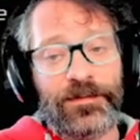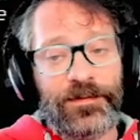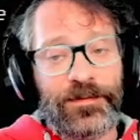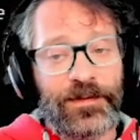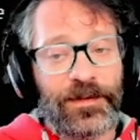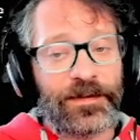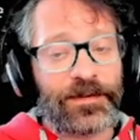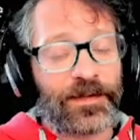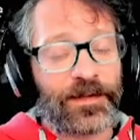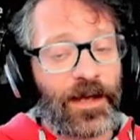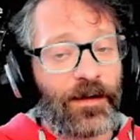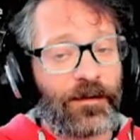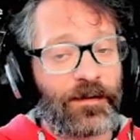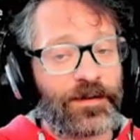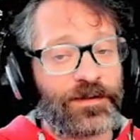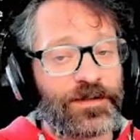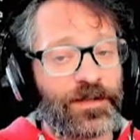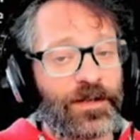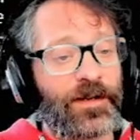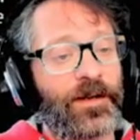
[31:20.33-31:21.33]
this
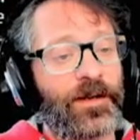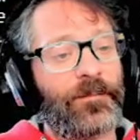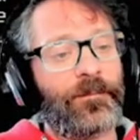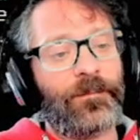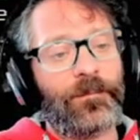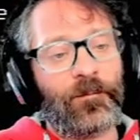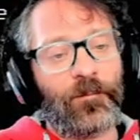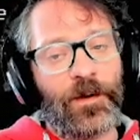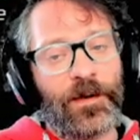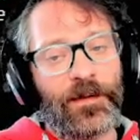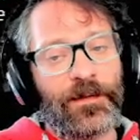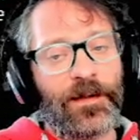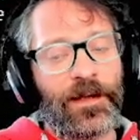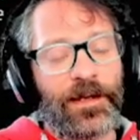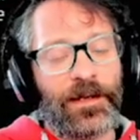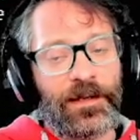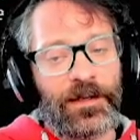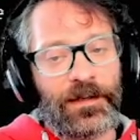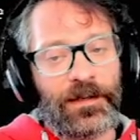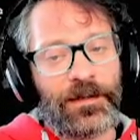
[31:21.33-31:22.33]
character, when
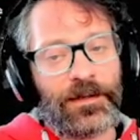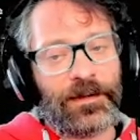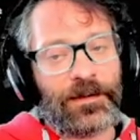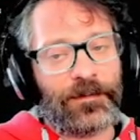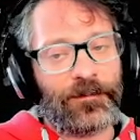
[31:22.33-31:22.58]
they